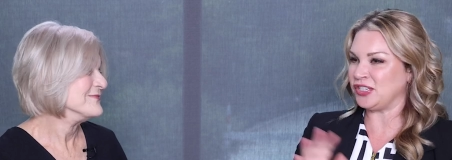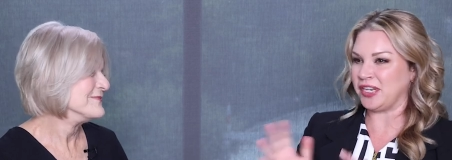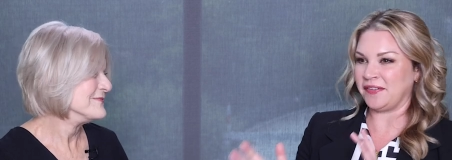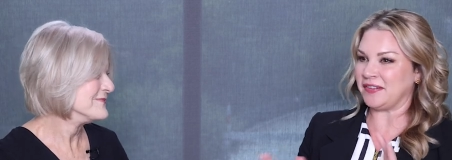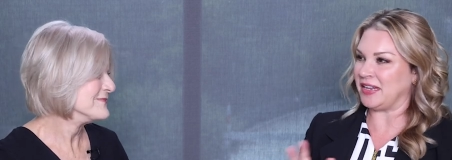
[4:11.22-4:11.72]

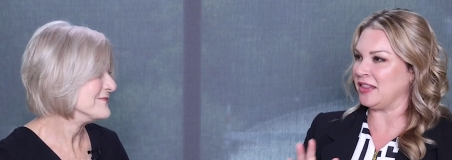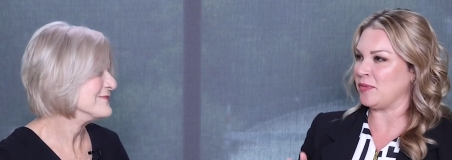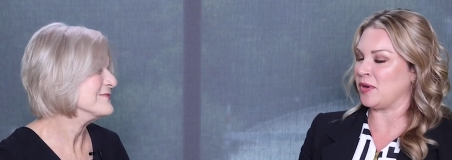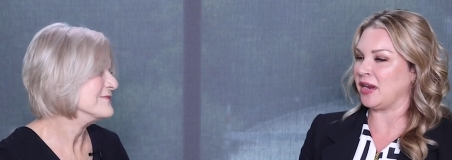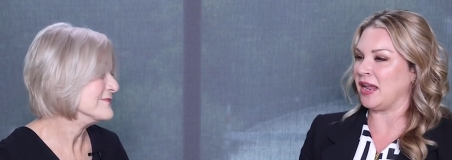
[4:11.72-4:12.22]
Speaker 1: shift in the
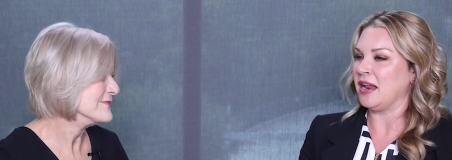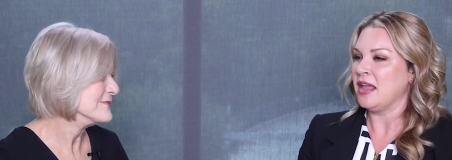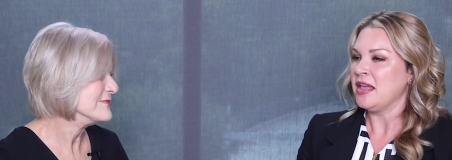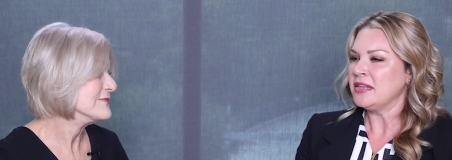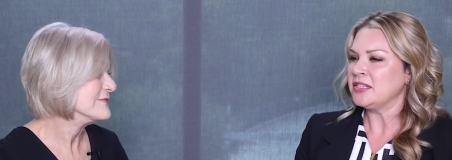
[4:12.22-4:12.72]
market.
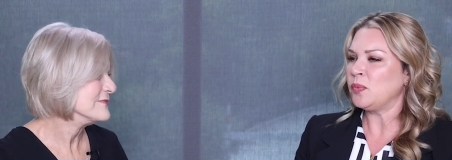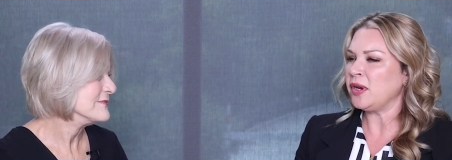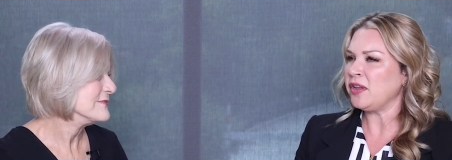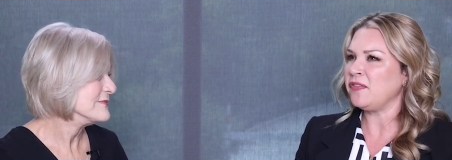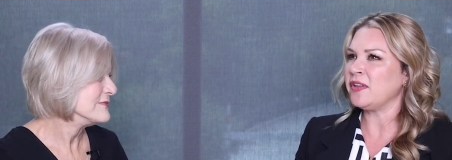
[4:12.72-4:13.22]
So what do
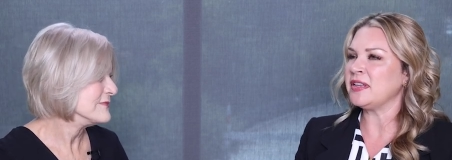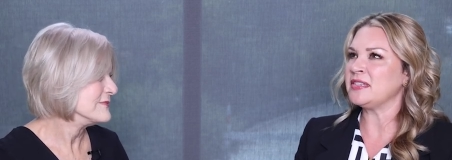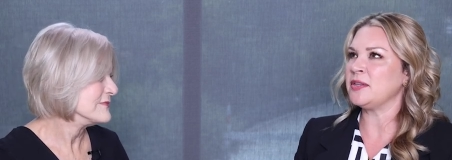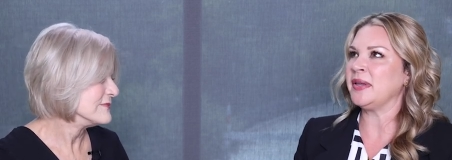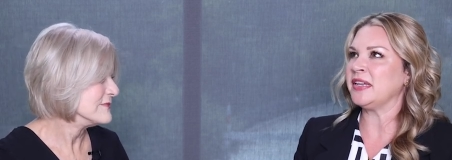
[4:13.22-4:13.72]
you feel is
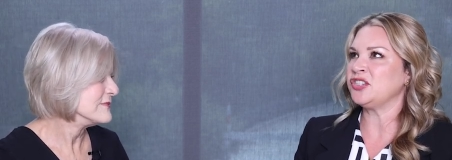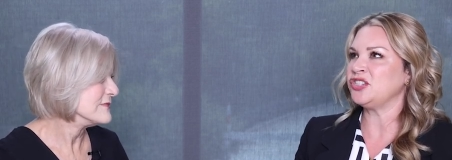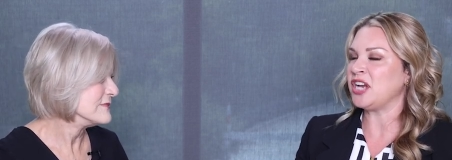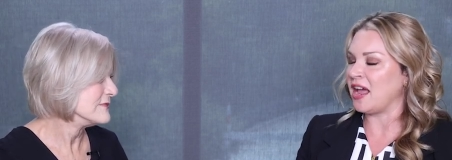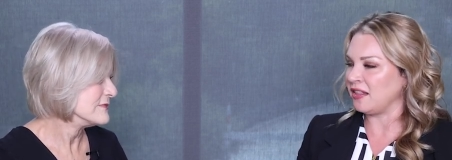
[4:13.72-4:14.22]
the biggest
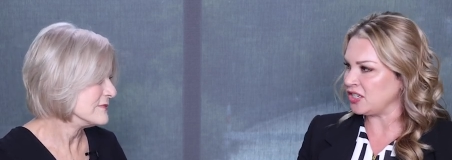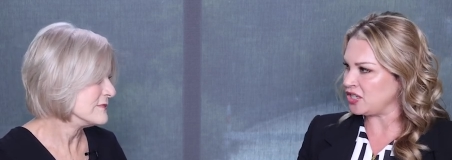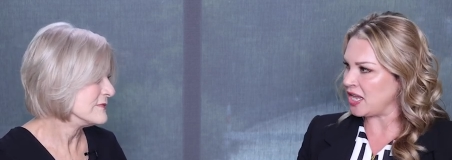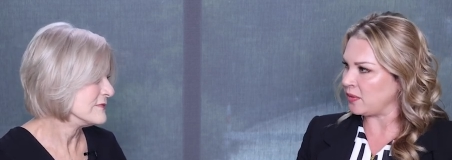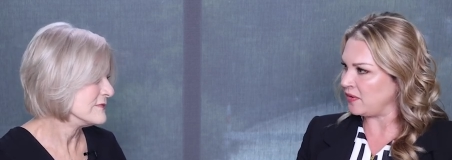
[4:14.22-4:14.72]
challenge
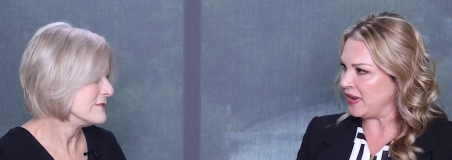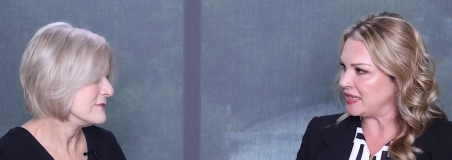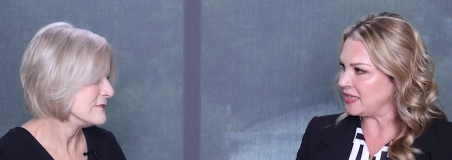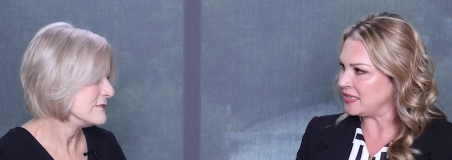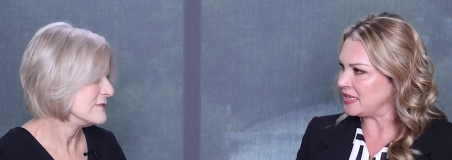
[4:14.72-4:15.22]
that we're
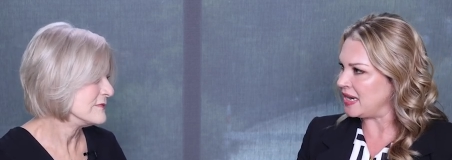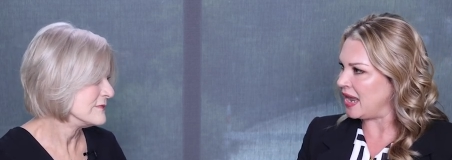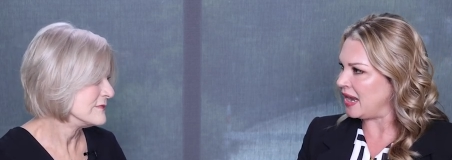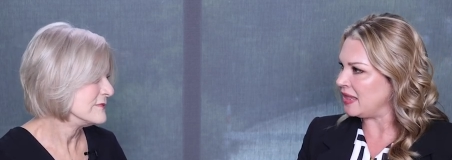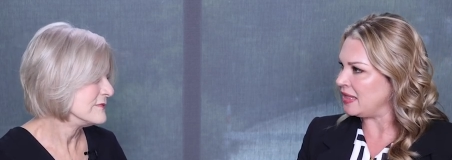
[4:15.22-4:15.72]
facing
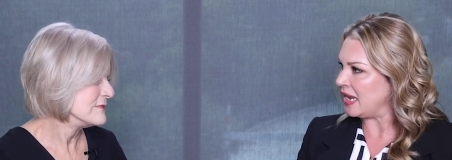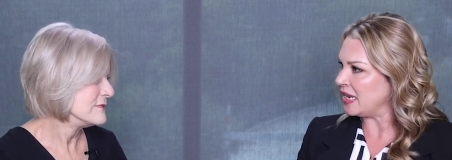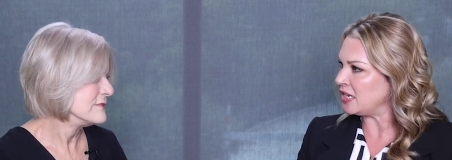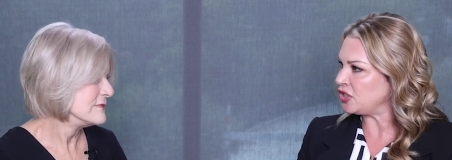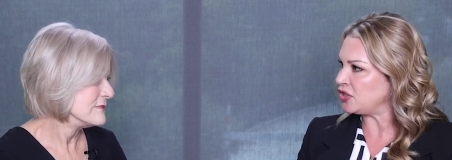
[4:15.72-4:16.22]
today in the
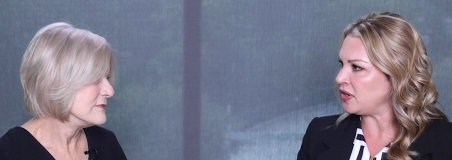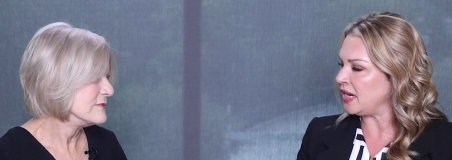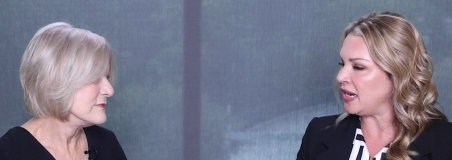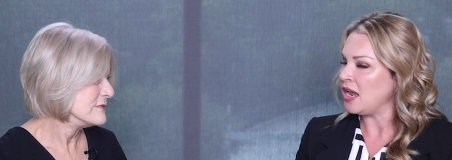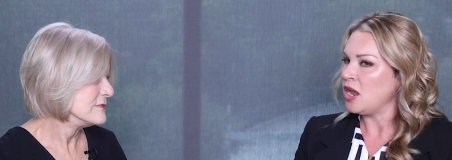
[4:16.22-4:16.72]

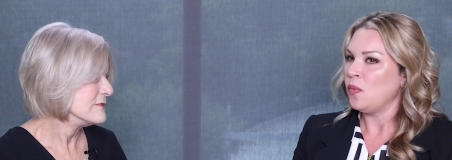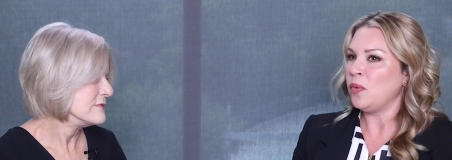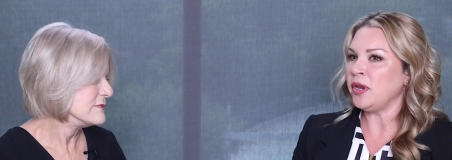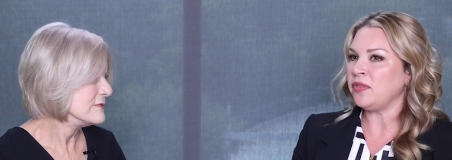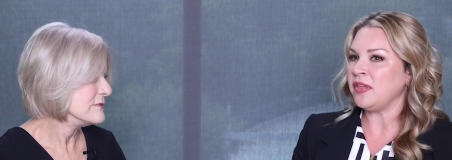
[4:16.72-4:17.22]
industry? What
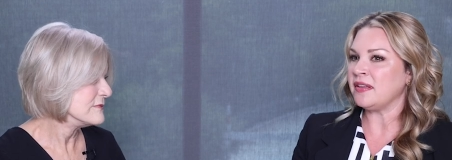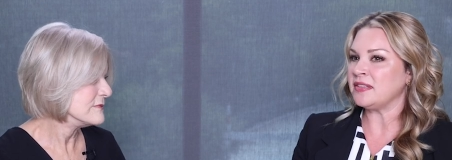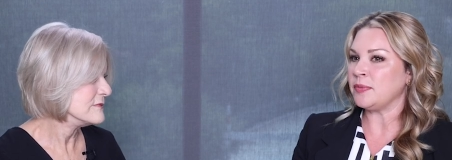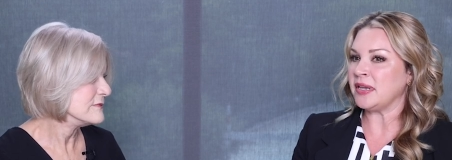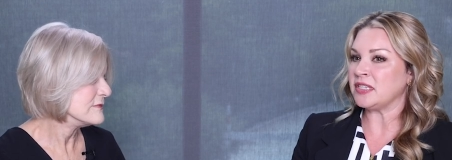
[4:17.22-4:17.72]
do you think is
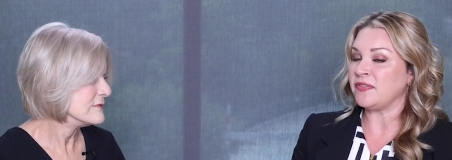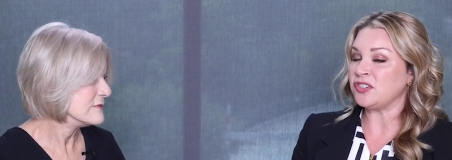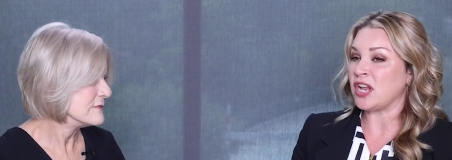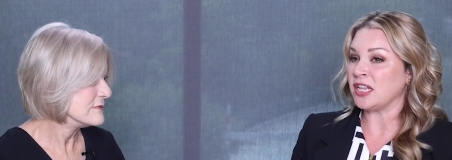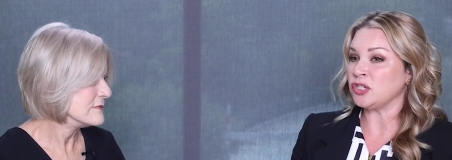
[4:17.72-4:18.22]
the biggest
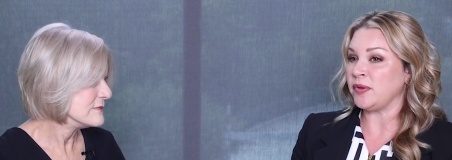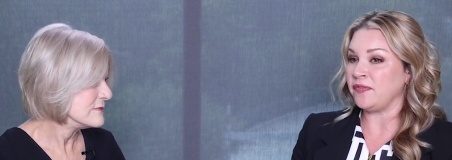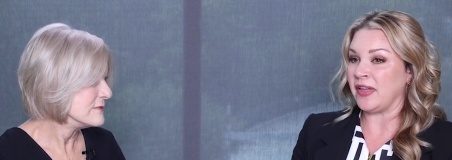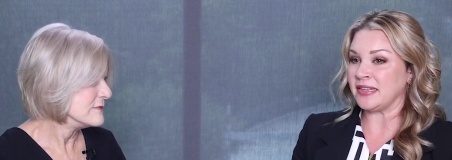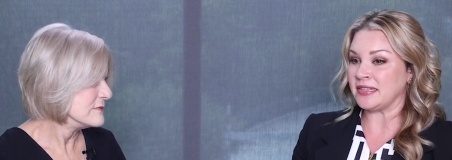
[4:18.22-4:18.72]
challenge we
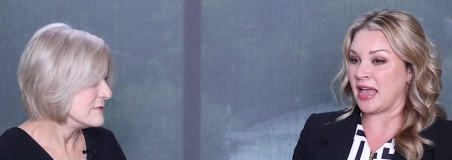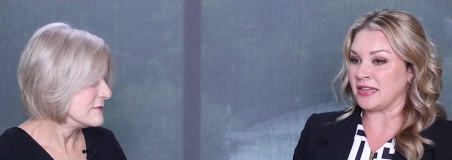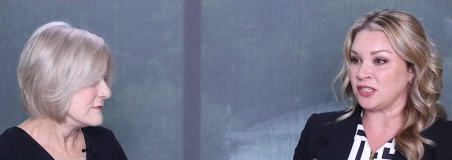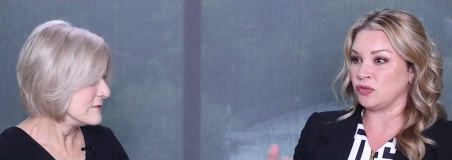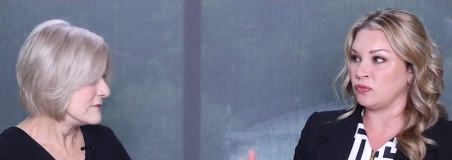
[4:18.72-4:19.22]
face
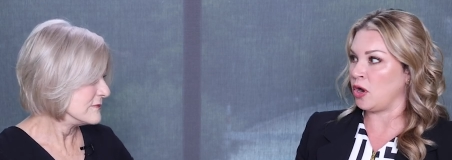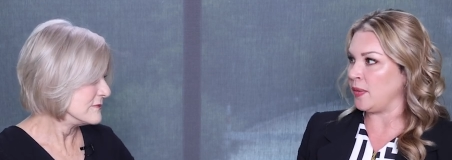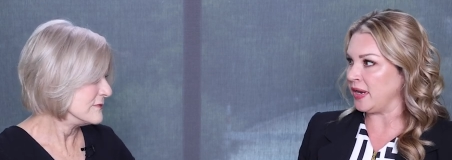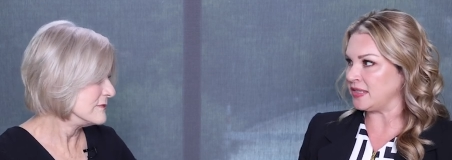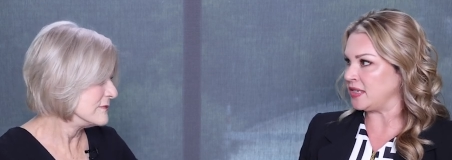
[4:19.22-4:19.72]
as a
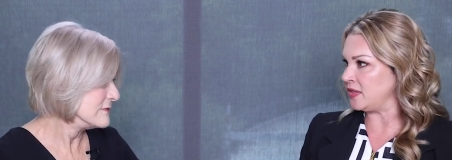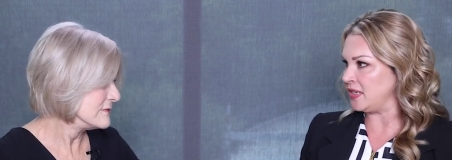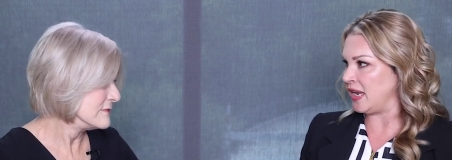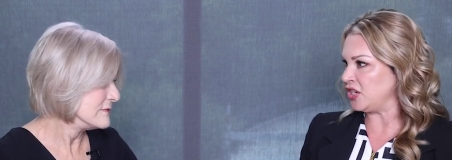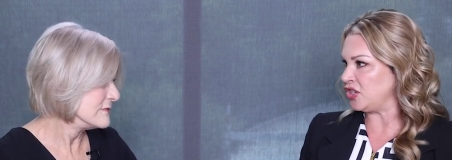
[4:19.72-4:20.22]
growing
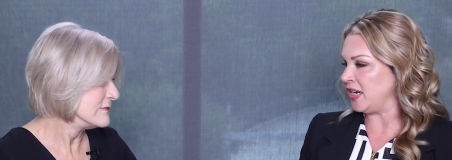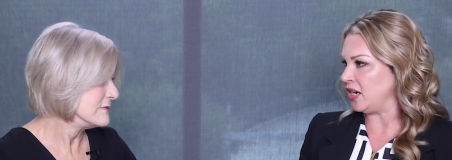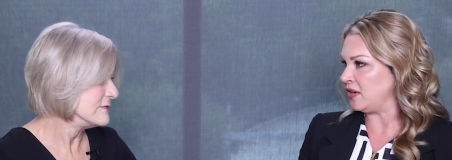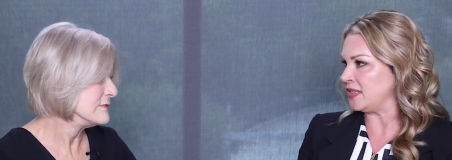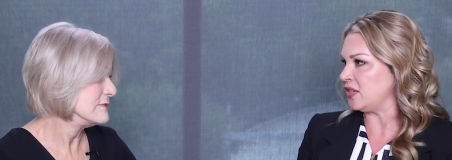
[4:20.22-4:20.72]
association
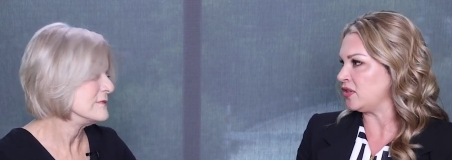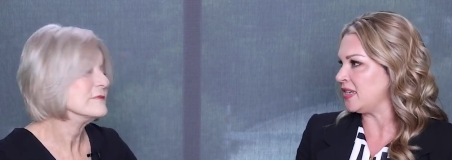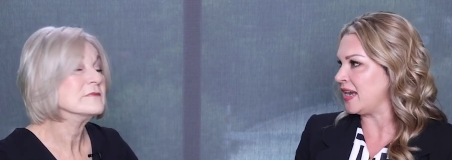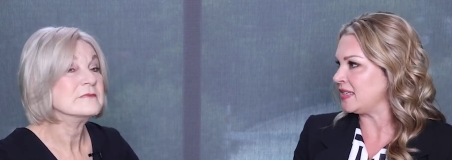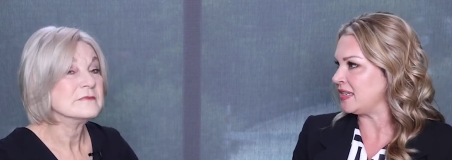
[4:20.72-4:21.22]
here in Central
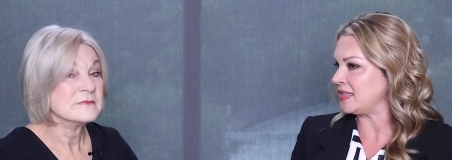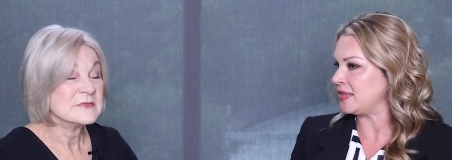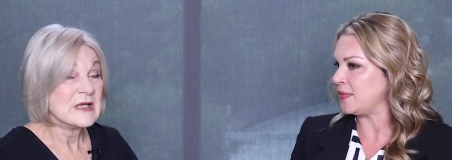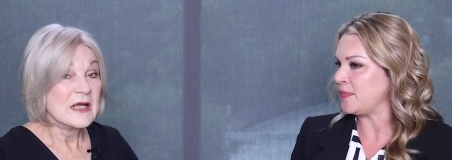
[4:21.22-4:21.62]
Texas?